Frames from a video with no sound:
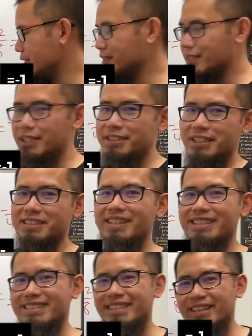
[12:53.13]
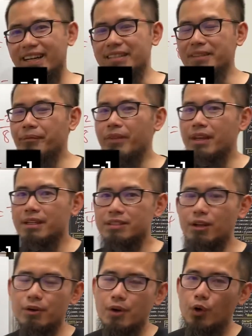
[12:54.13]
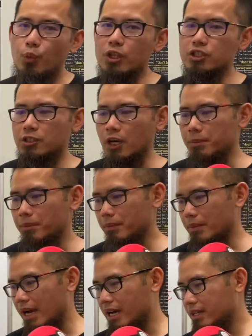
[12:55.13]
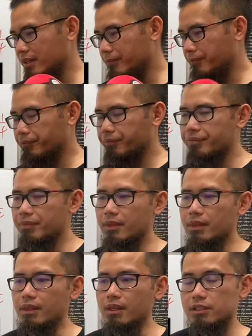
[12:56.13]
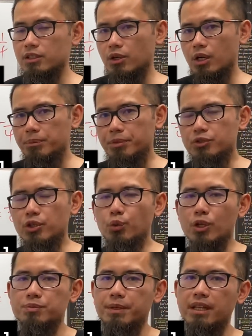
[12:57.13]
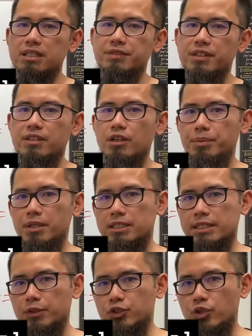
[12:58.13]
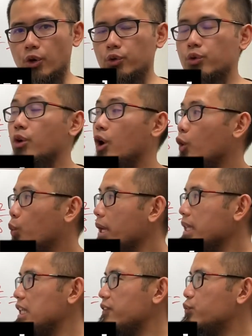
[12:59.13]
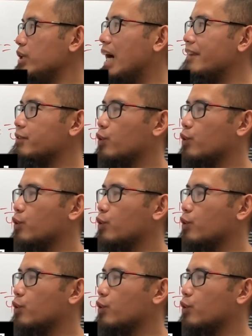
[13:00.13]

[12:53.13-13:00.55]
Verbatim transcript: this is it, right? So watch how my, so be sure you watch my next video because I'll show you what if we have